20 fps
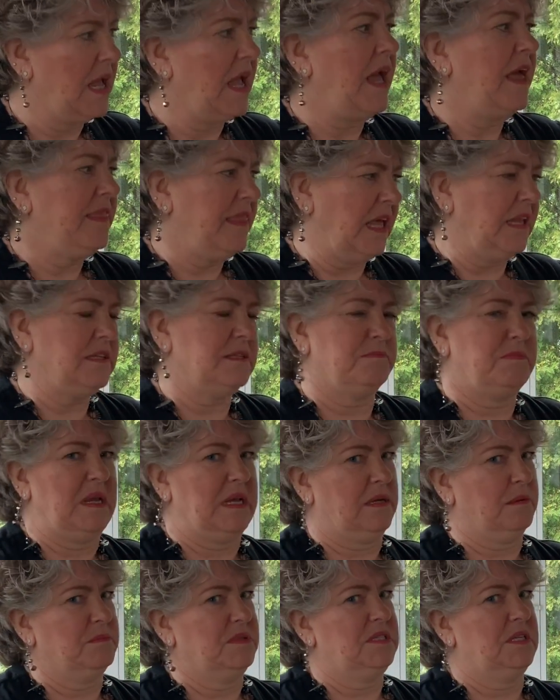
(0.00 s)
and then
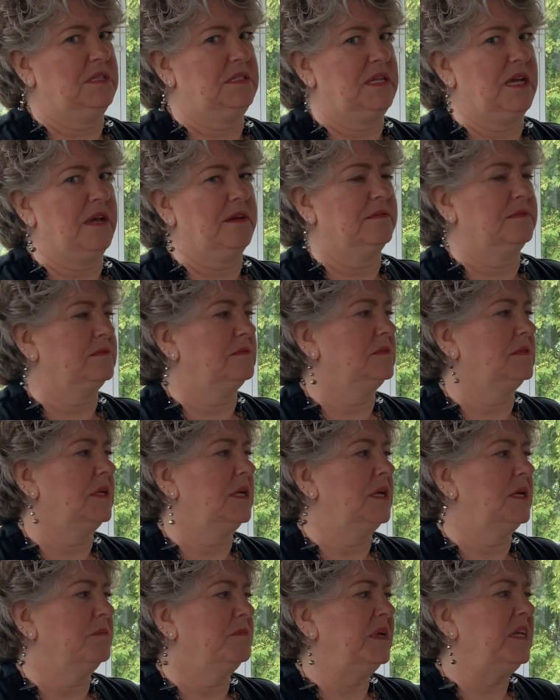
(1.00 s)
make him sit down.
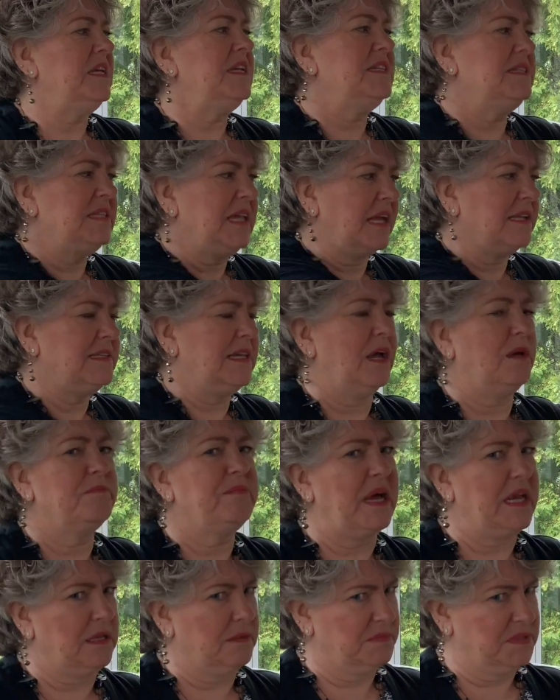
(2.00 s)
But he sat down
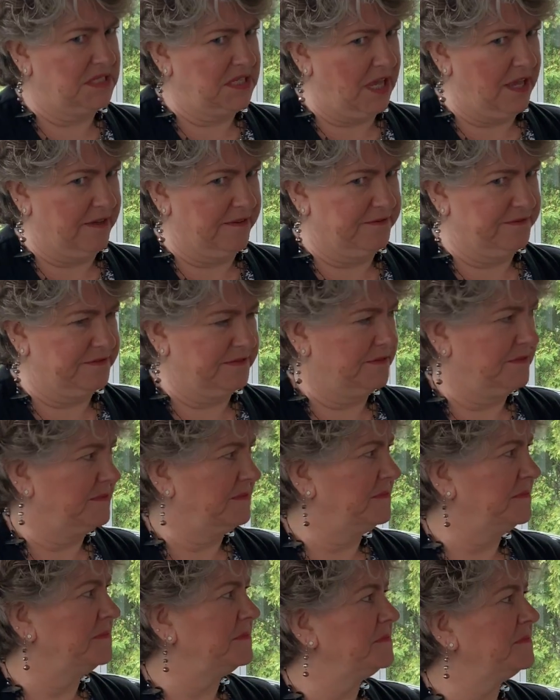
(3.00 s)
by himself.
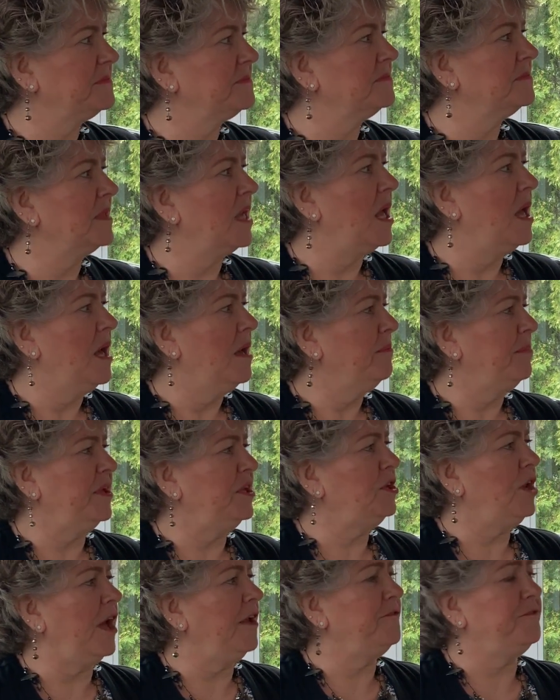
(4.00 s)

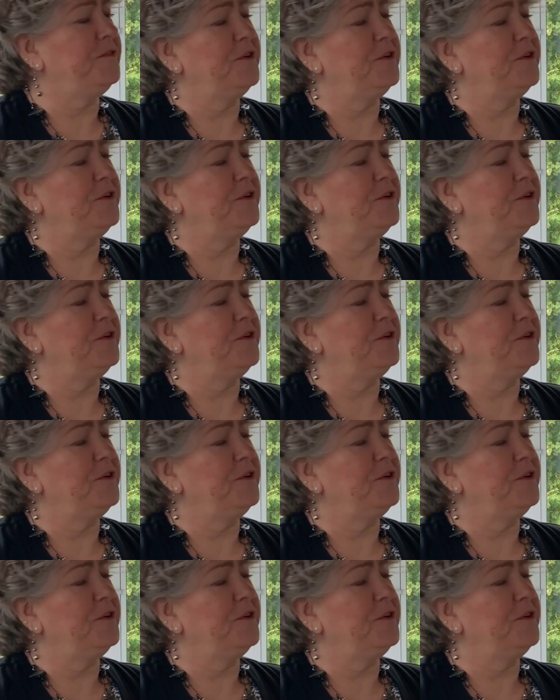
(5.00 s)
But not